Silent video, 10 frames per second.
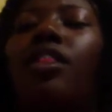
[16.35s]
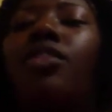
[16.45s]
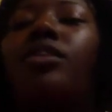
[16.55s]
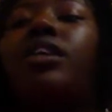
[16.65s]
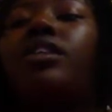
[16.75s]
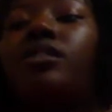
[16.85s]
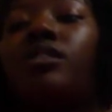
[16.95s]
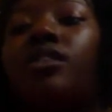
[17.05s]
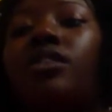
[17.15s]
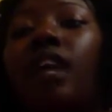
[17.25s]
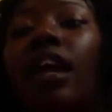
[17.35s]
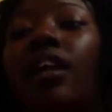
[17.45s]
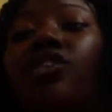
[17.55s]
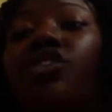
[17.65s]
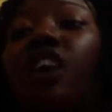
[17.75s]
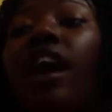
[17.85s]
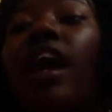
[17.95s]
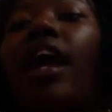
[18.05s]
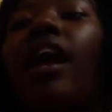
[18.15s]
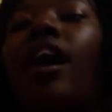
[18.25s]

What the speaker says: three suitors that try